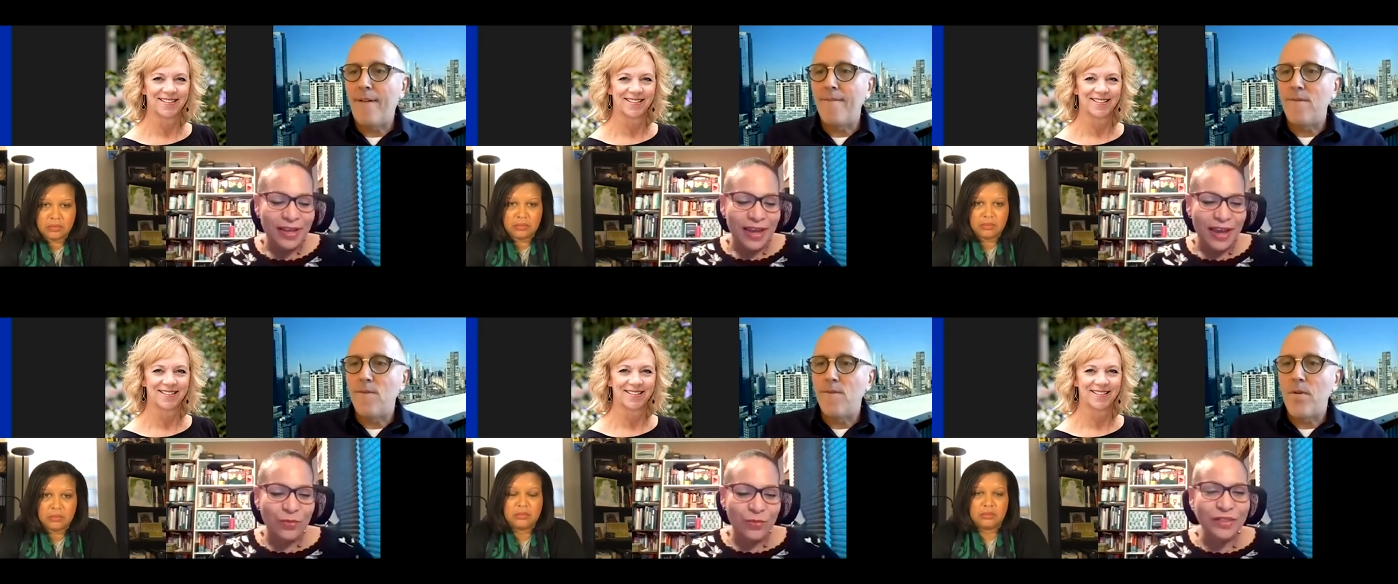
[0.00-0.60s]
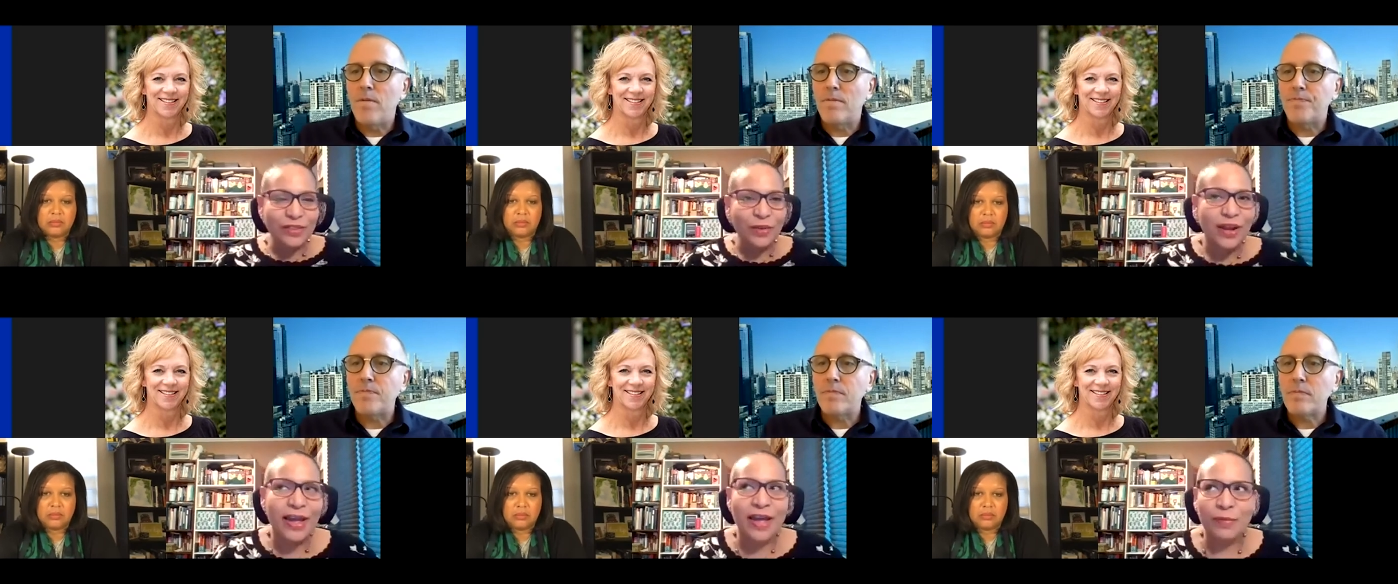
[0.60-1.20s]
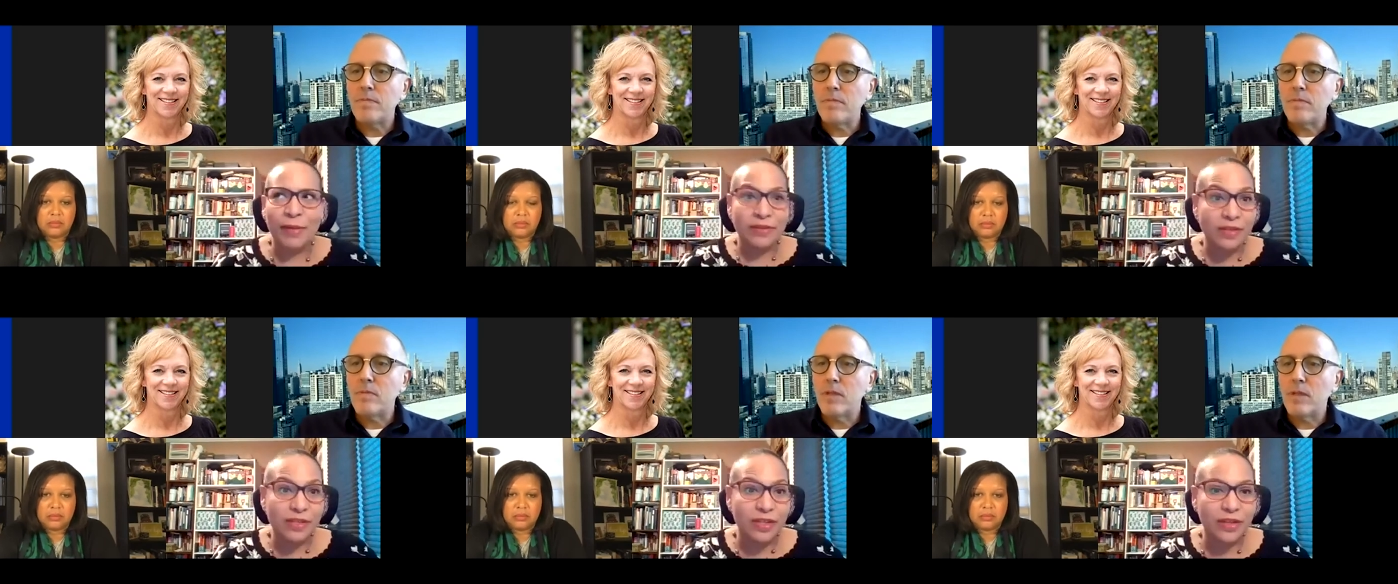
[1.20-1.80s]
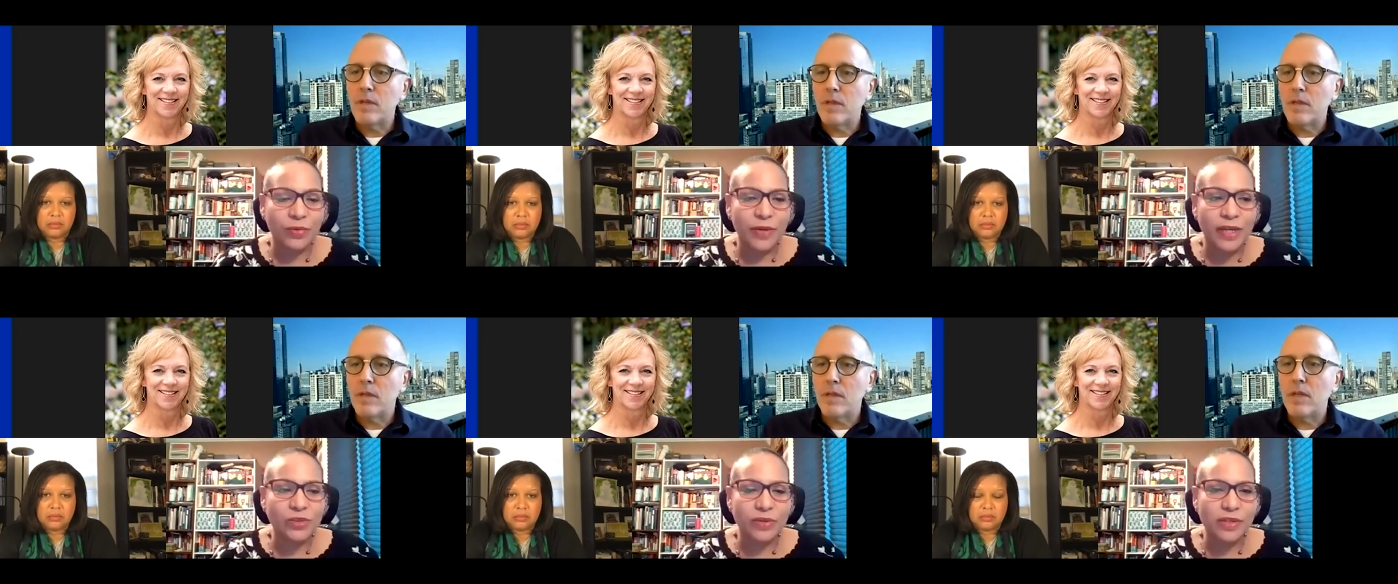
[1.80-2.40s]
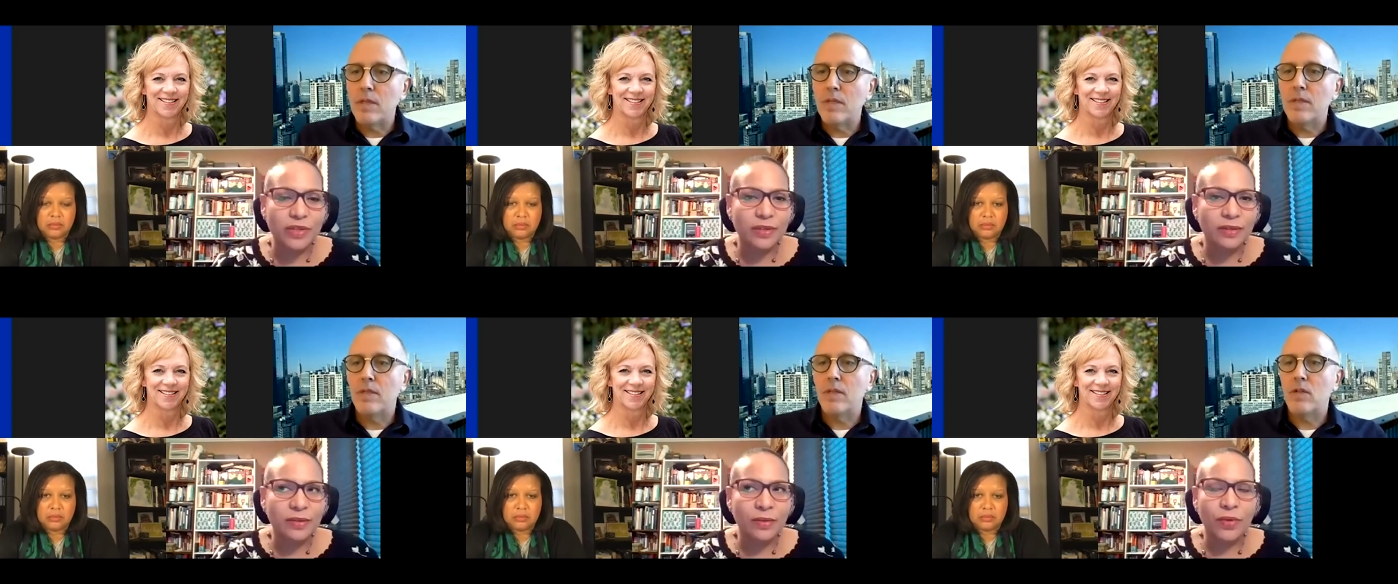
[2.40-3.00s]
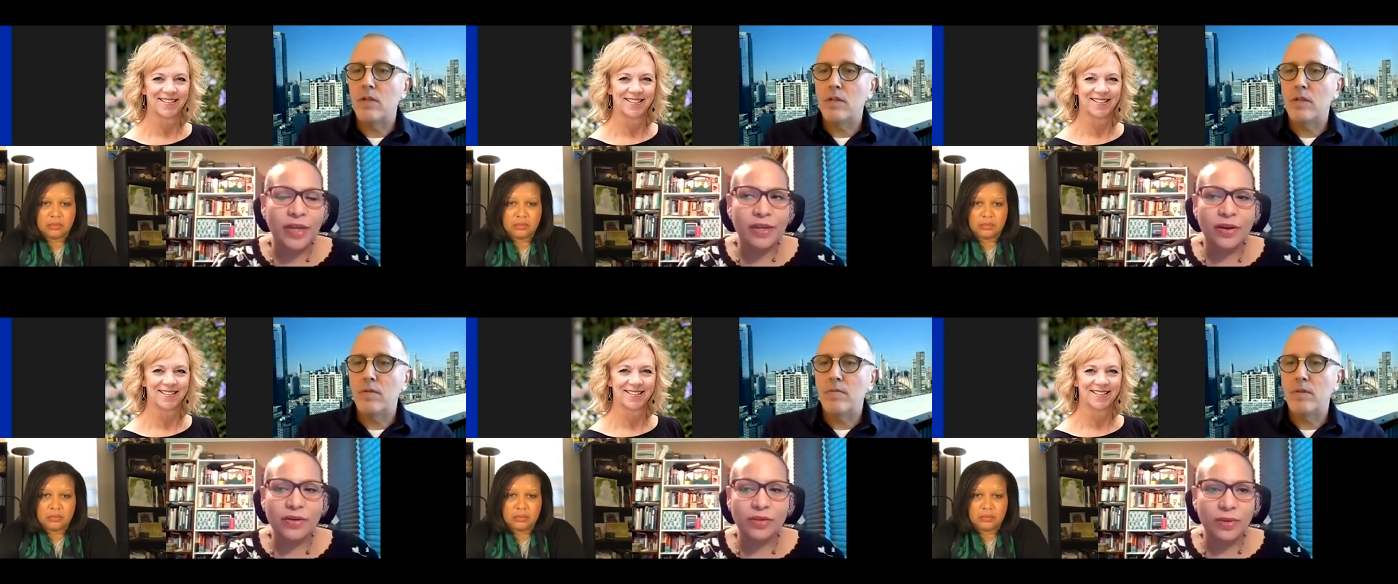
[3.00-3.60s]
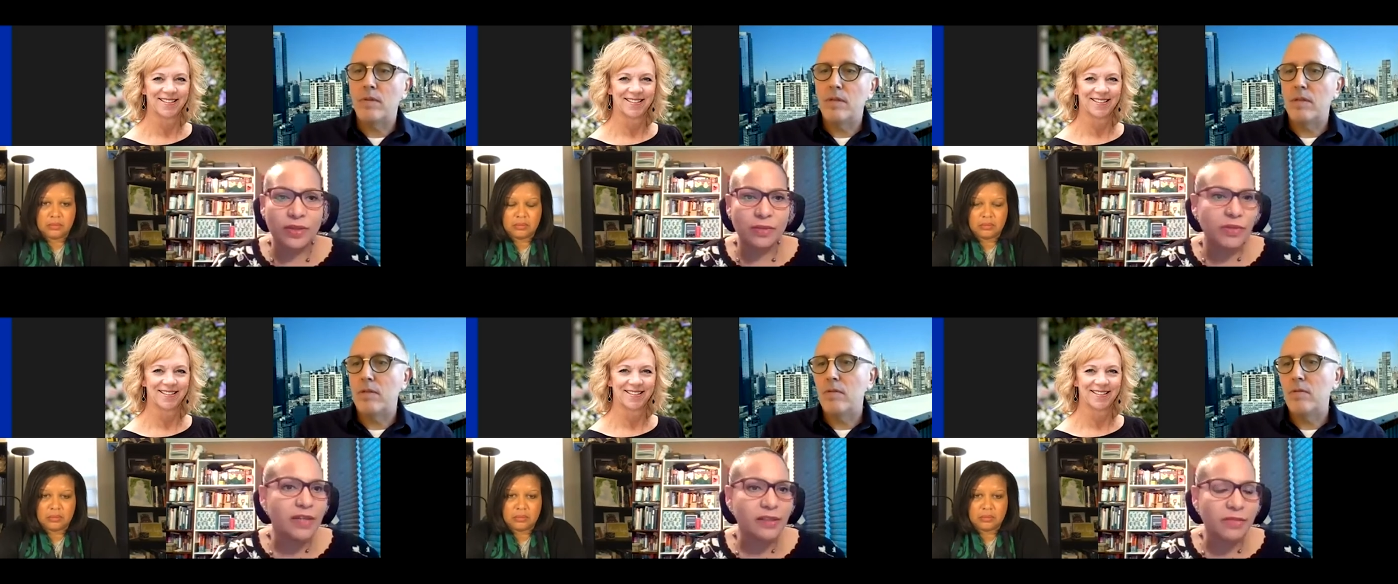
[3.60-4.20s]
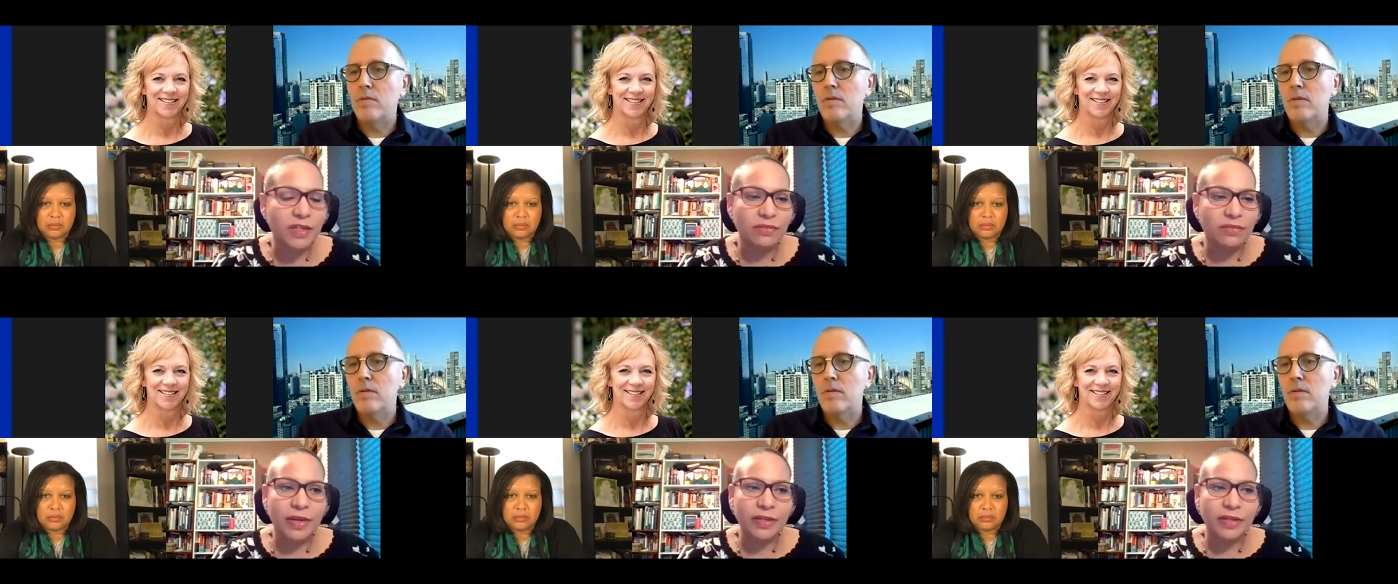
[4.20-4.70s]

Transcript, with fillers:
Speaker 1: And one thought I have about the cyclical nature is the way that our students present themselves, right?